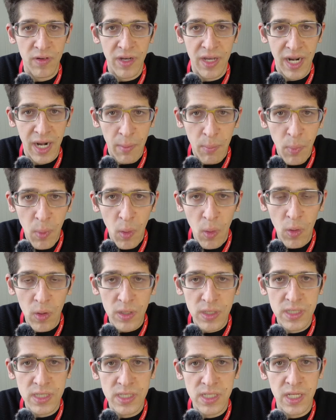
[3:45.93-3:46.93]

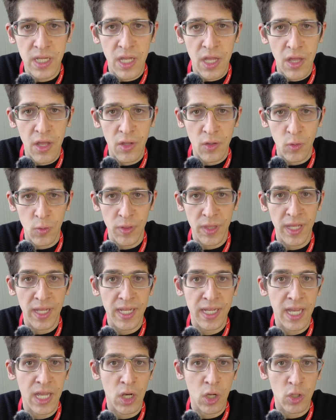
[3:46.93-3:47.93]
reports,
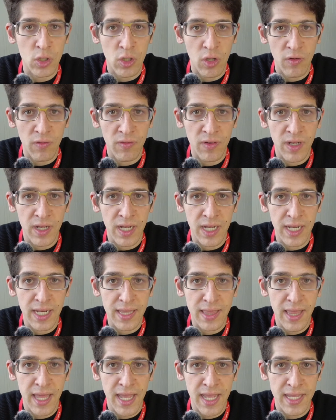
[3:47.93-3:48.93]
using a lot of,
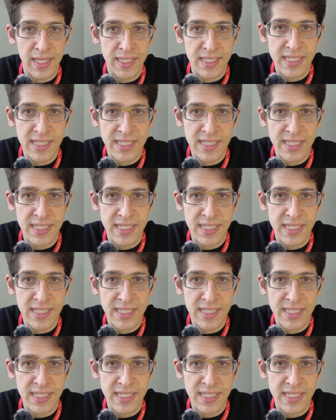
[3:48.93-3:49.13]
let's say,